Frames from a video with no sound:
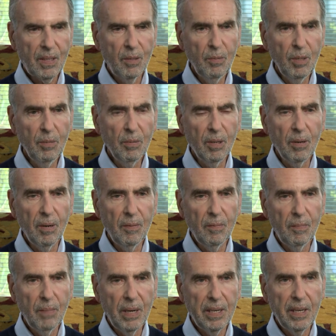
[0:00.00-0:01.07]
we were
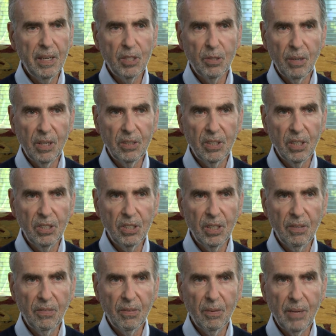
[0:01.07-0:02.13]
making a
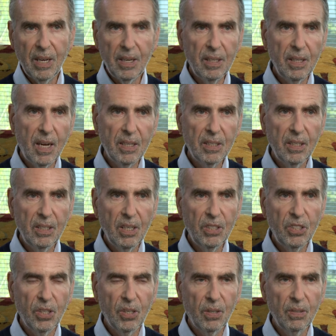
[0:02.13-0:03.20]
transition from analog to
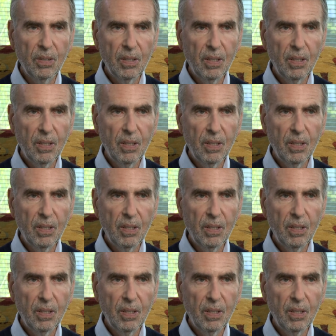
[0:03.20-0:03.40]
digital.